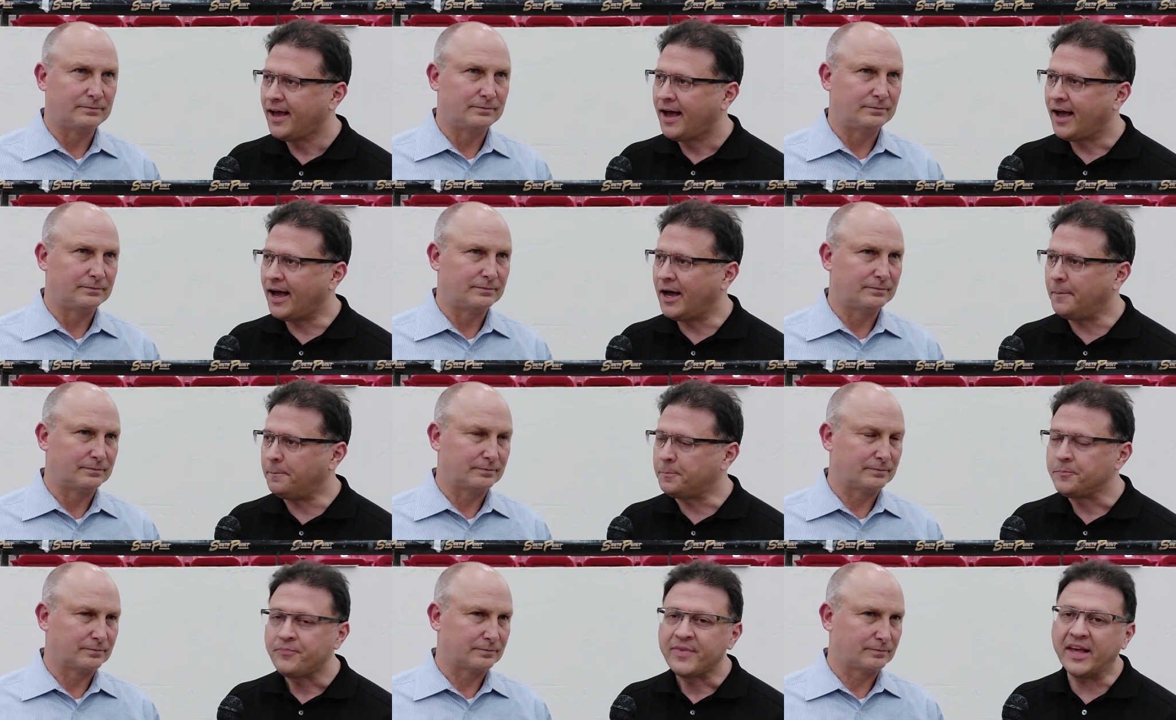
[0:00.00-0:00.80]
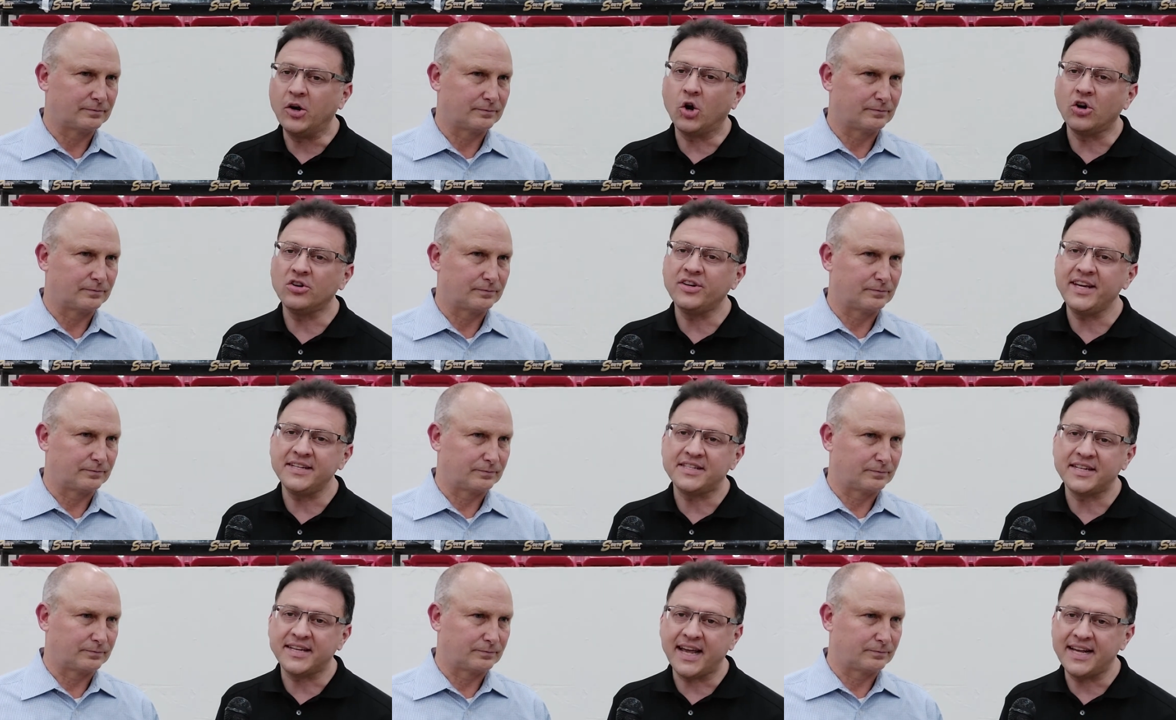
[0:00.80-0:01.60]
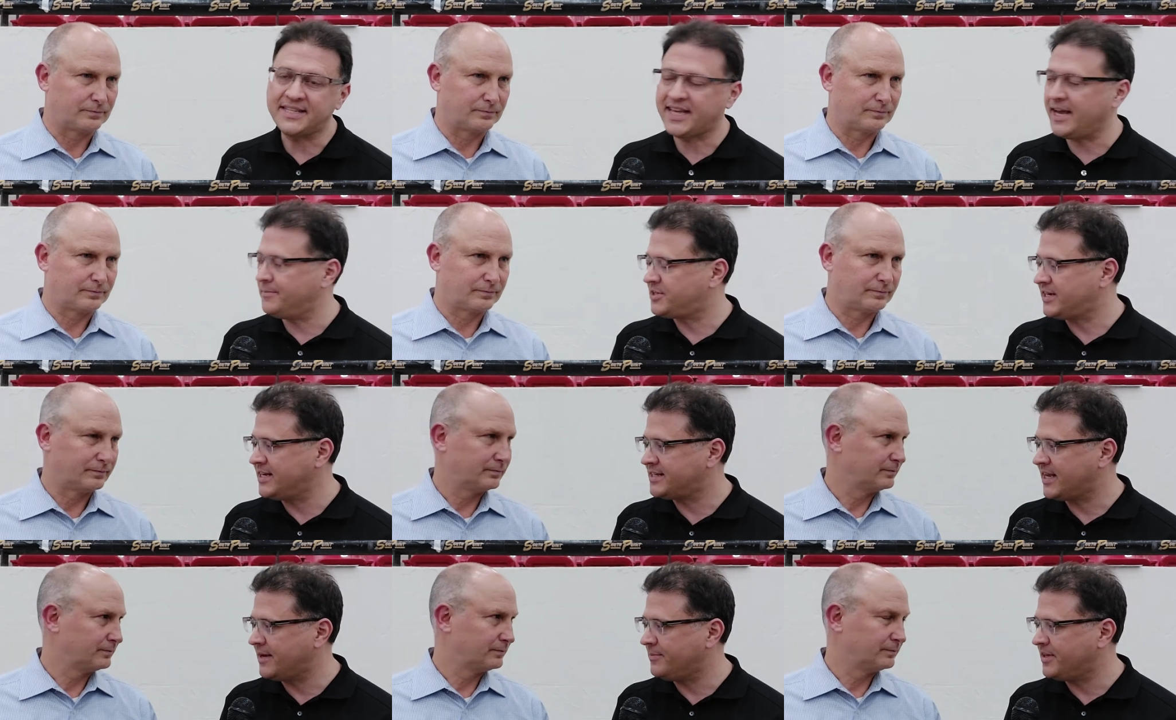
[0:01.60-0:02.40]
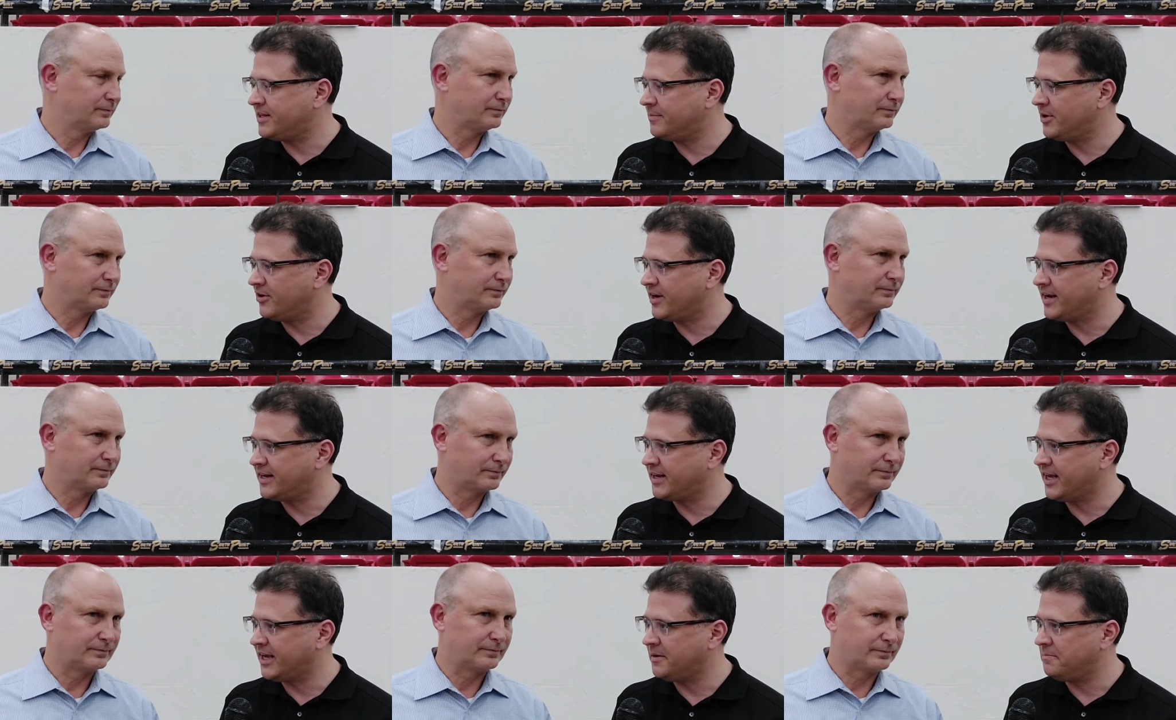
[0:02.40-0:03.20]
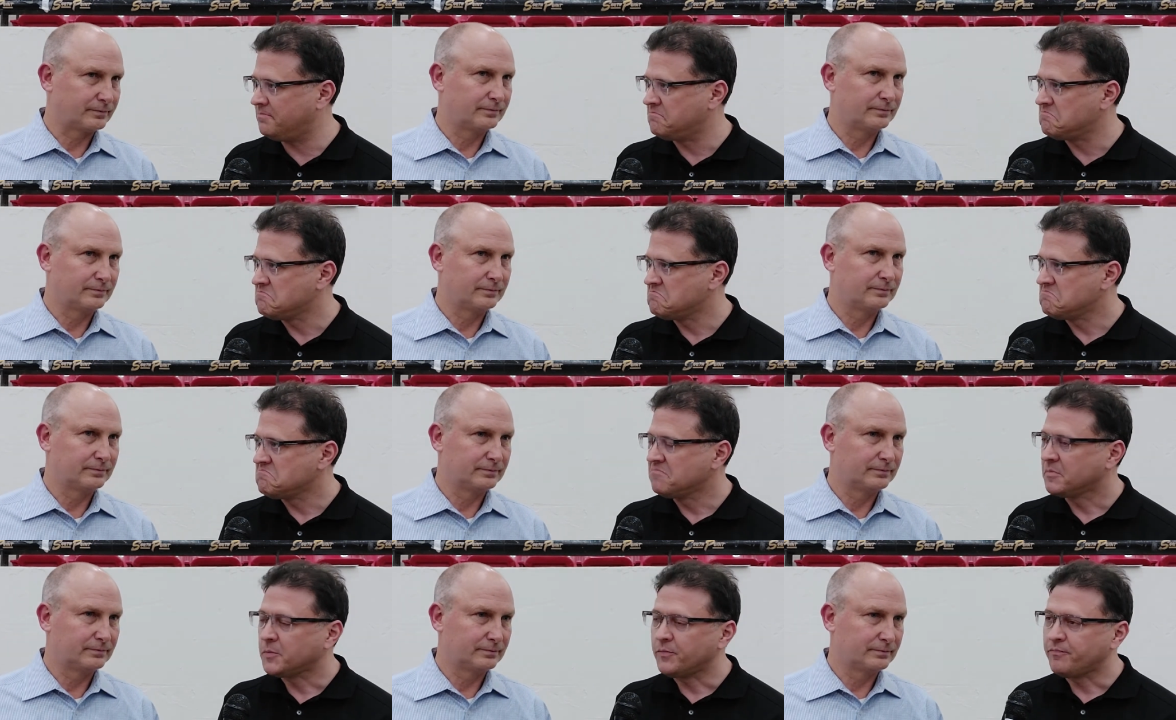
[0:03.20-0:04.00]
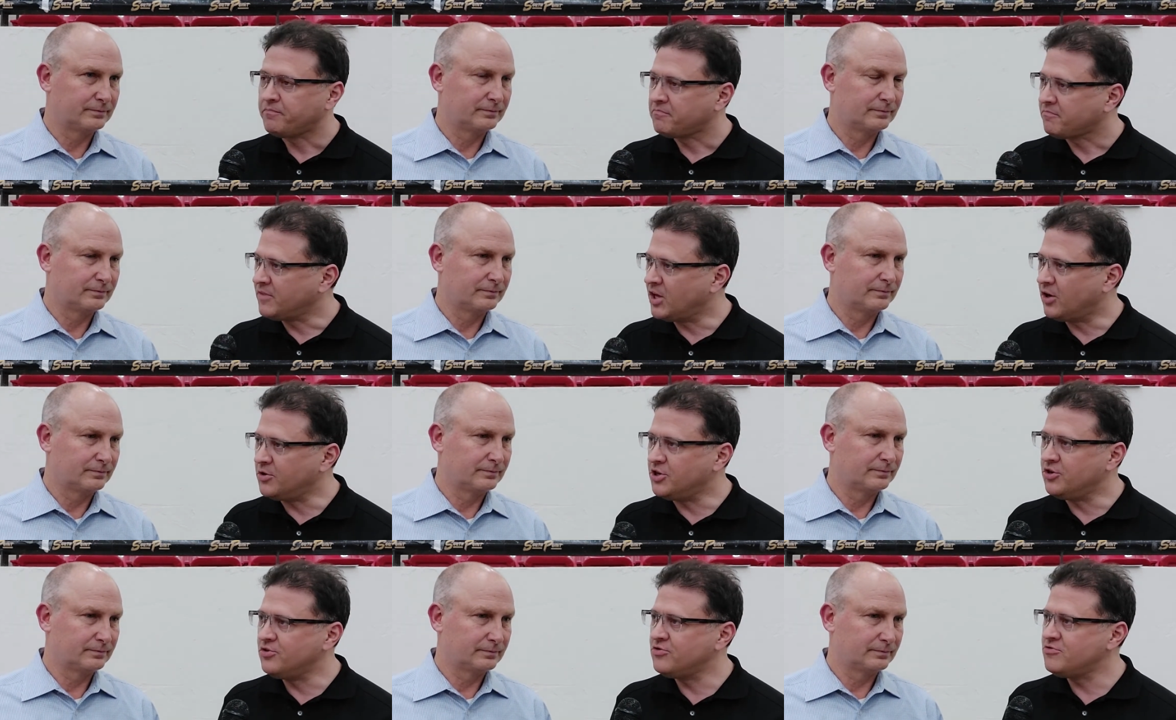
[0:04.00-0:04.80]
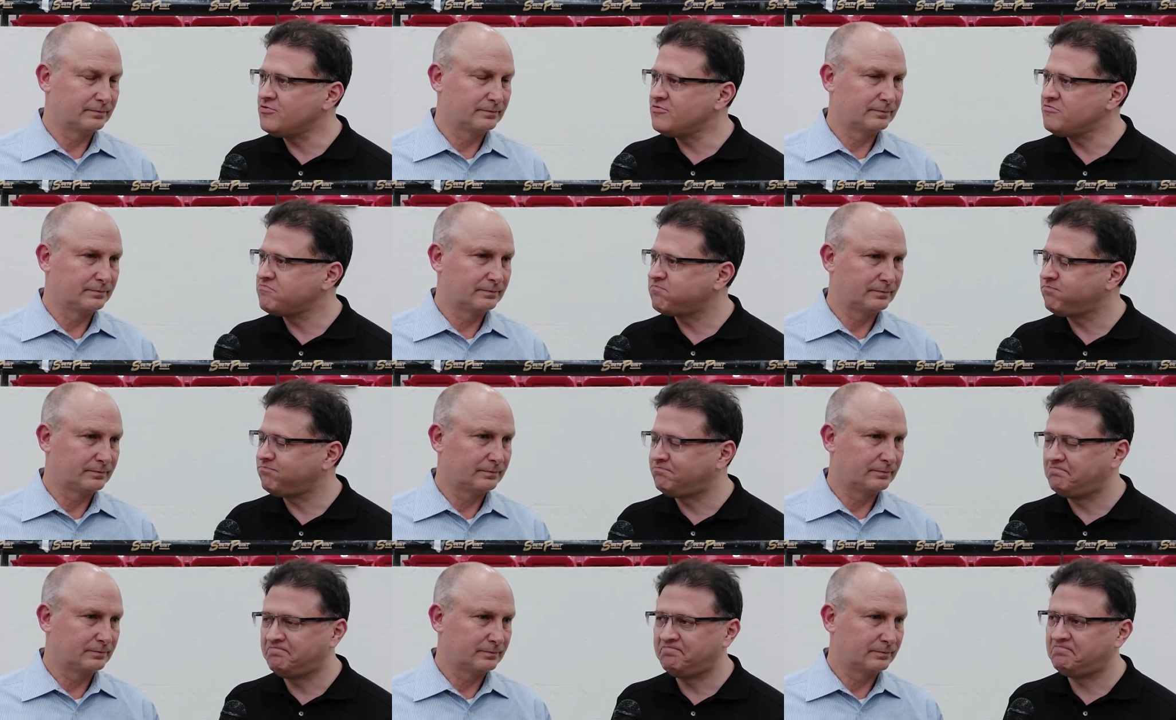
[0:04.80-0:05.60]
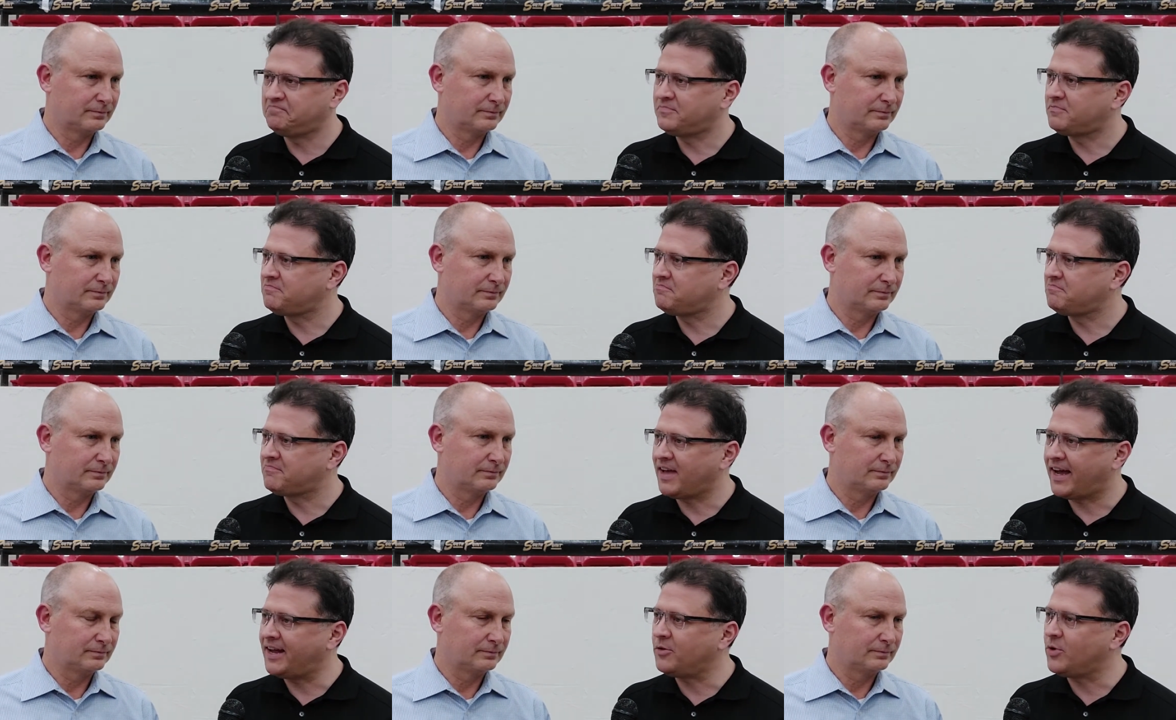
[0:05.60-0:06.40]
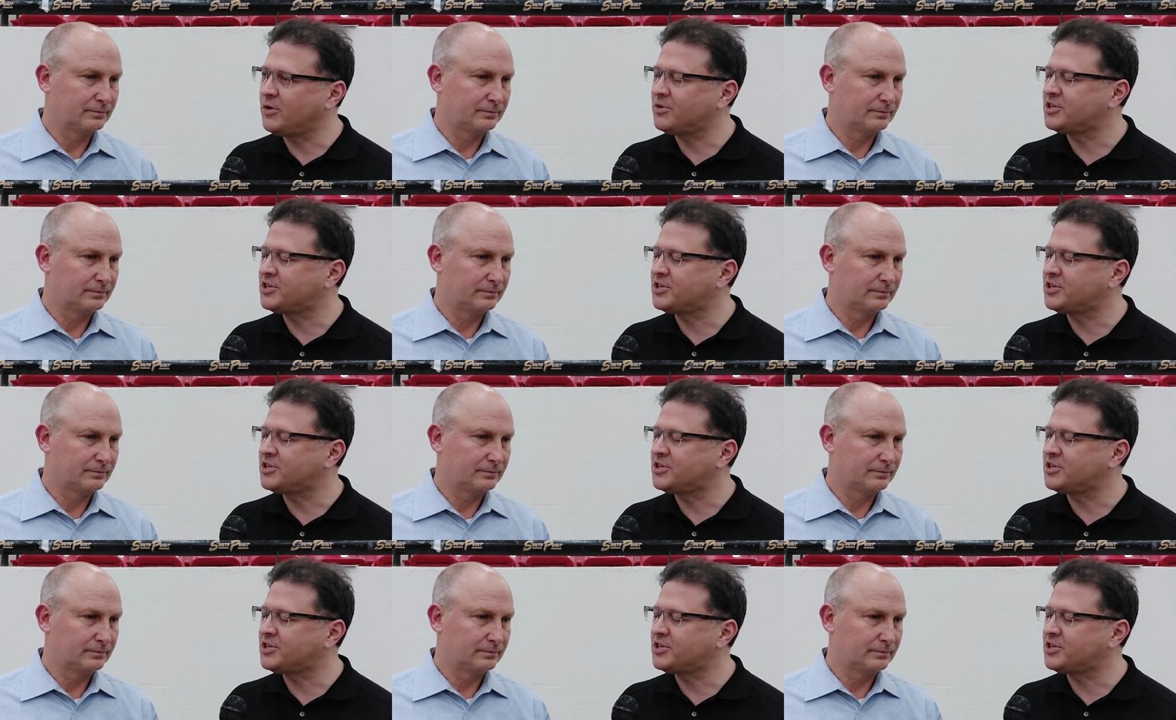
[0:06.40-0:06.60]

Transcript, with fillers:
Speaker 1: Um, and early in today's game, today's game being the Marietta game, you know, you. I, we were